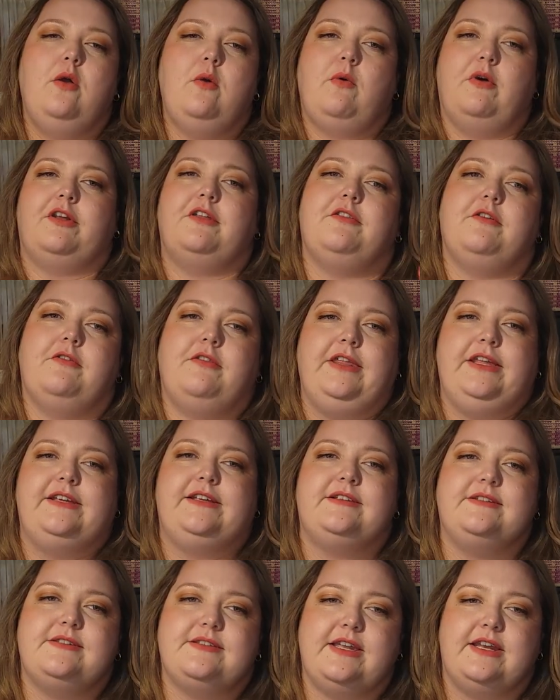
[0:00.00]
what other
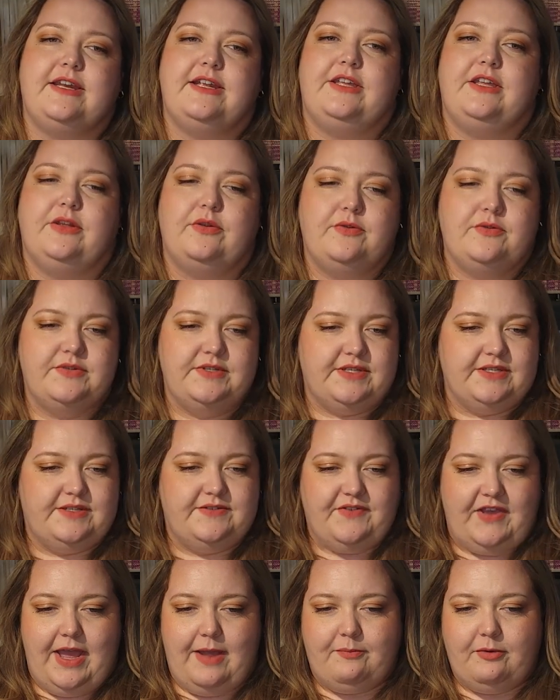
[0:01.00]
things can I use as
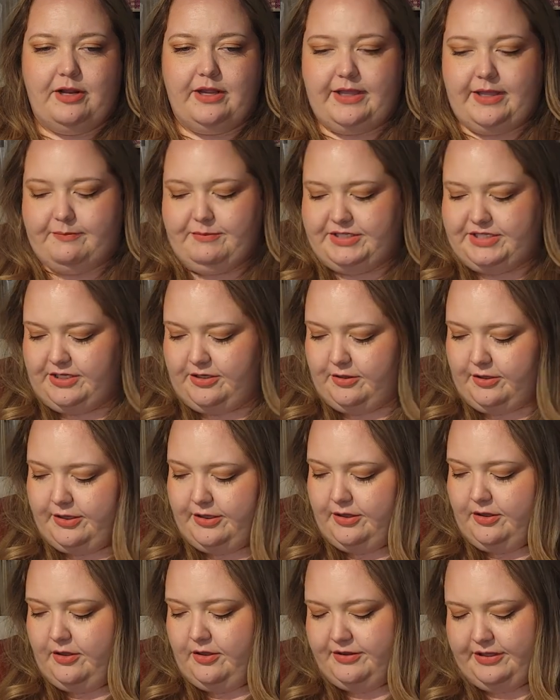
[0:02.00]
fabric and
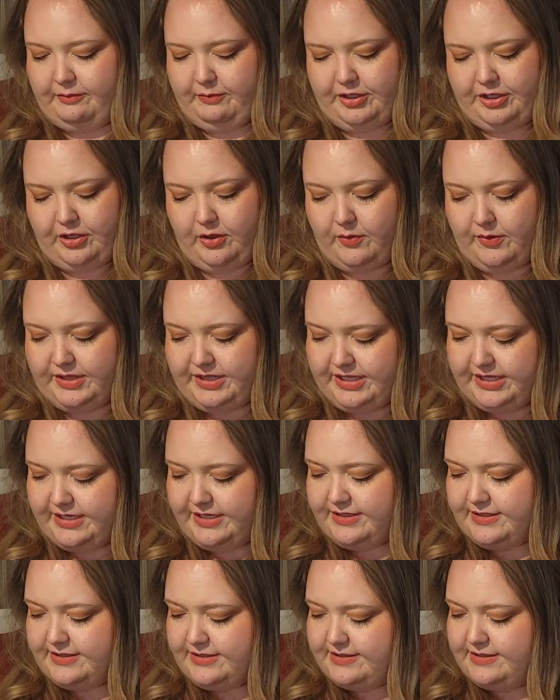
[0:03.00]
material that would go with
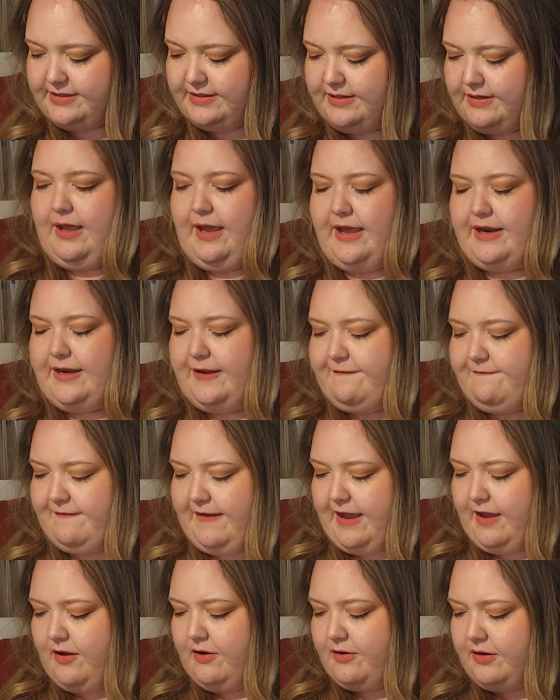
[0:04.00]
these? And I
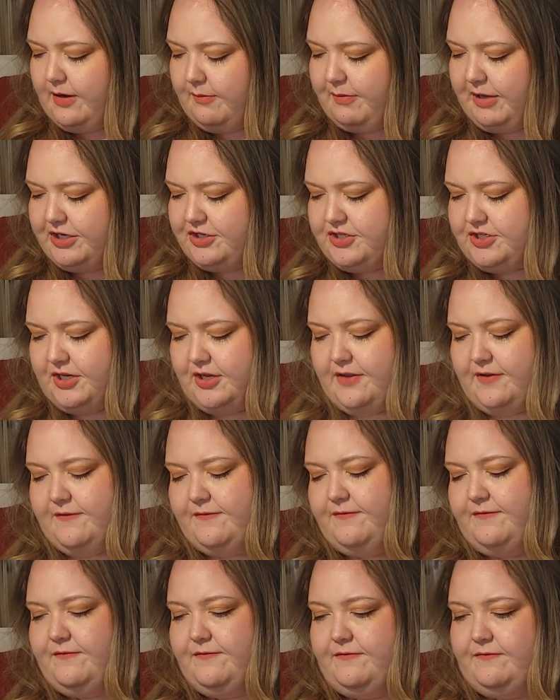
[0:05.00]
found a bunch
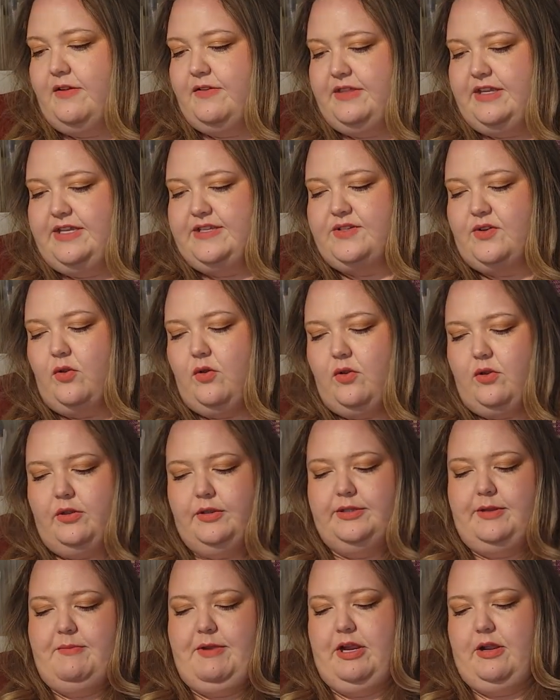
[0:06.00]
of these
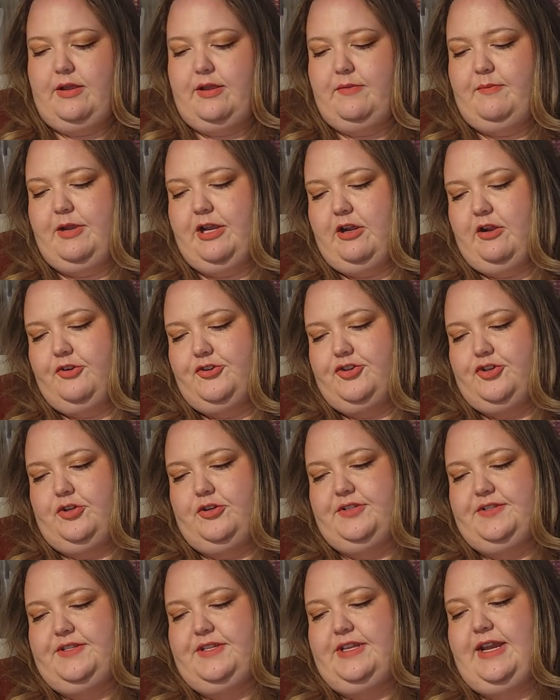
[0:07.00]
old American Apparel
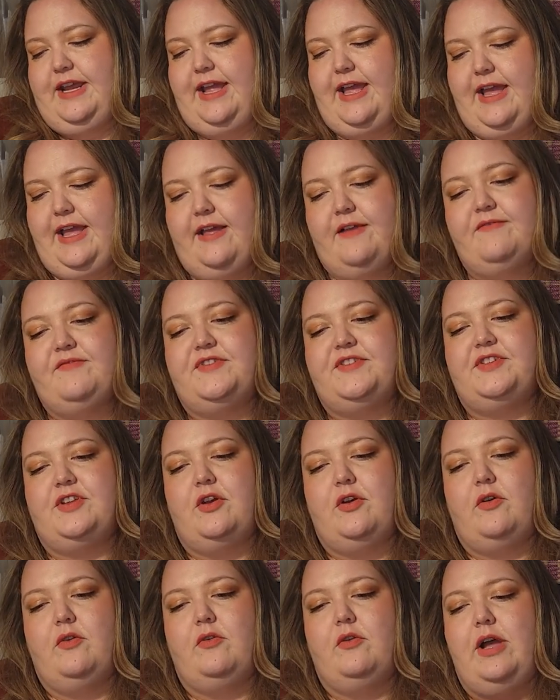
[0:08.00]
shirts that I have.
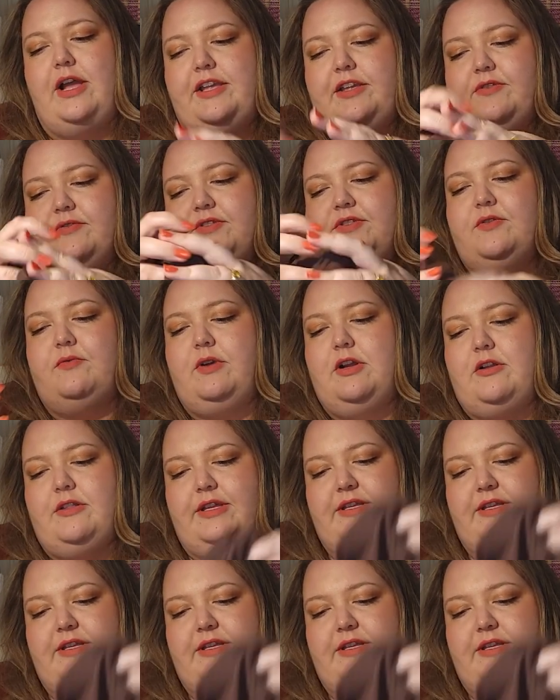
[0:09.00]
So I used to wear